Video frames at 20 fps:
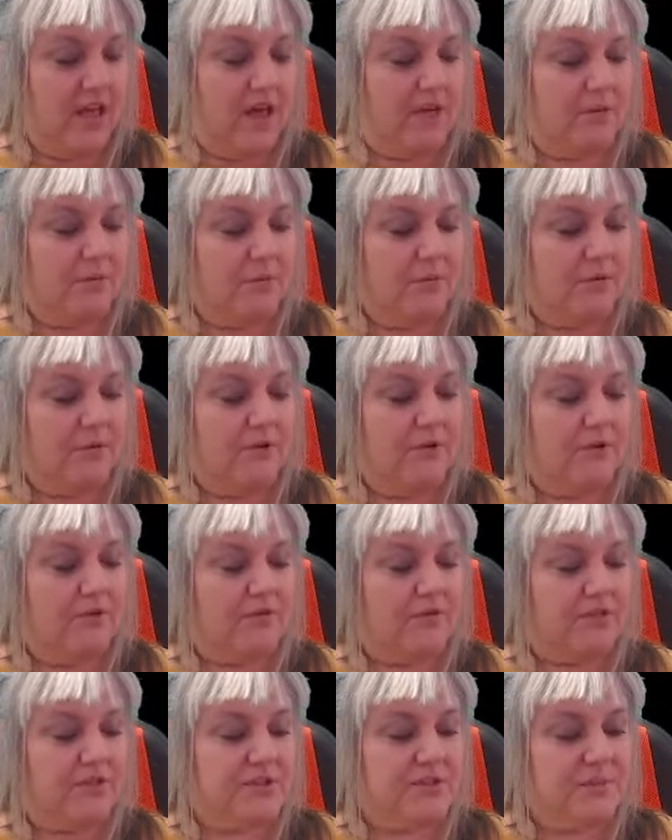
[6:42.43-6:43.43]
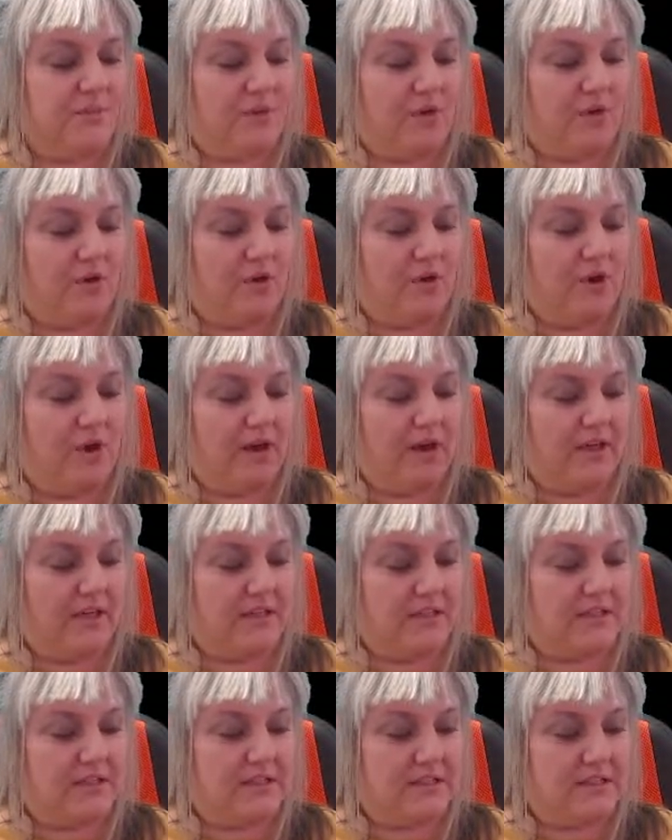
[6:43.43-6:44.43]
We put love
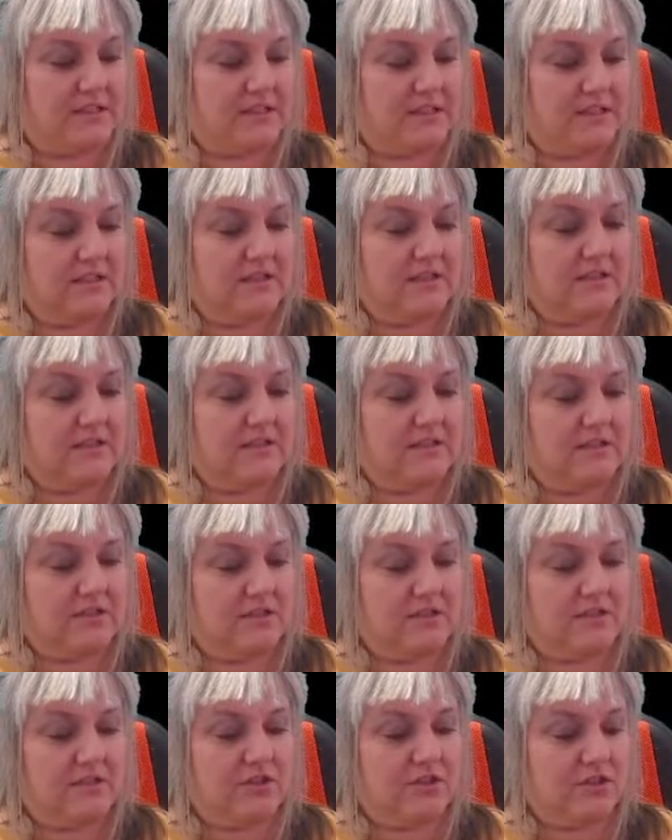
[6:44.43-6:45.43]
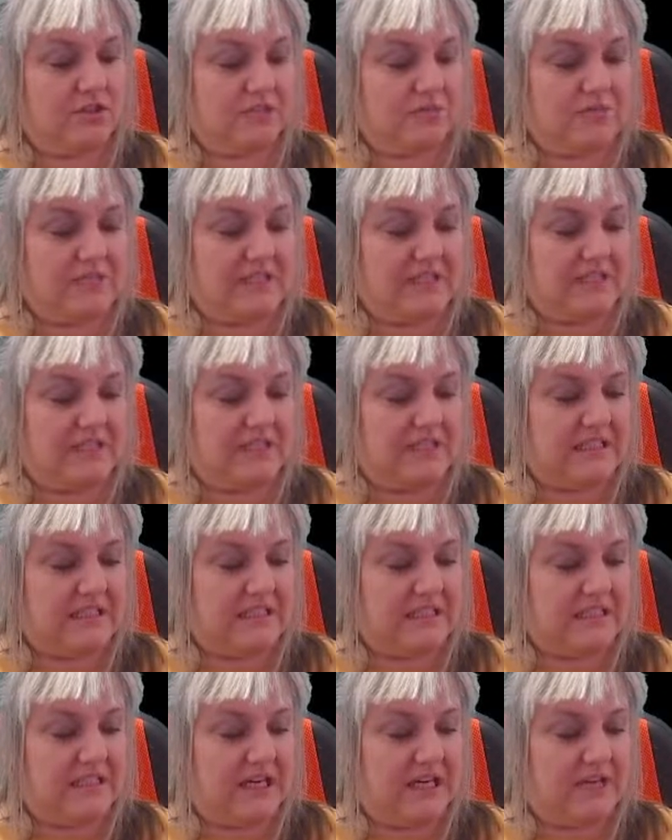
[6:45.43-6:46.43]
surprise because I've got sweeties
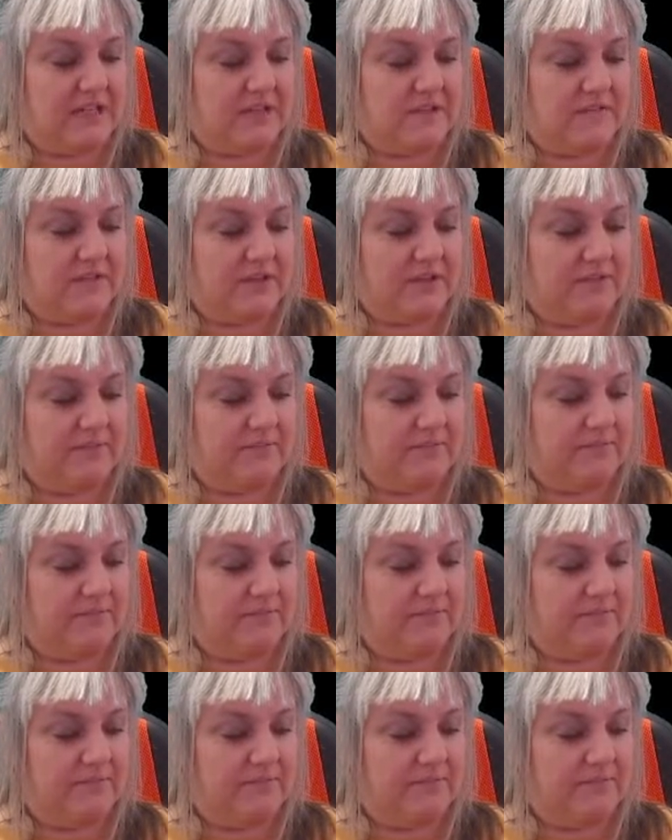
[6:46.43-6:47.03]
inside of it.